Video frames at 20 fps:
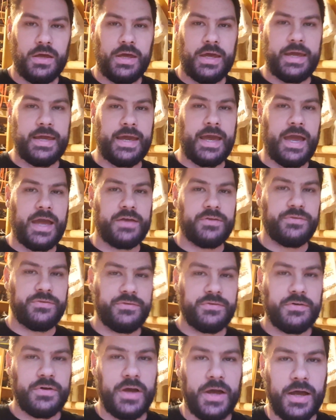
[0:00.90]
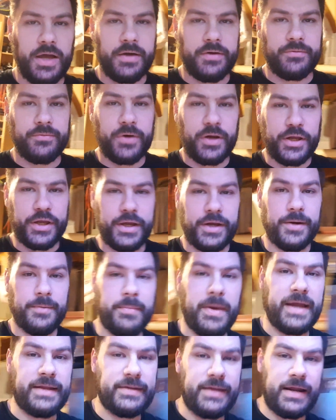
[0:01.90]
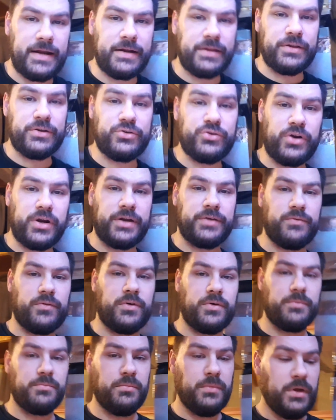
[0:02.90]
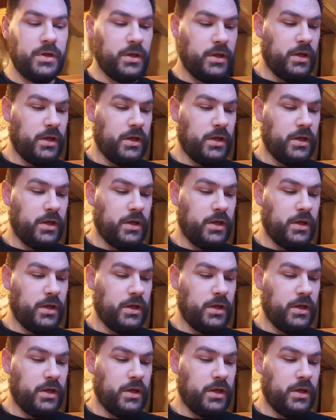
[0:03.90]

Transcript: Hey guys, Rick here, back down in the train room.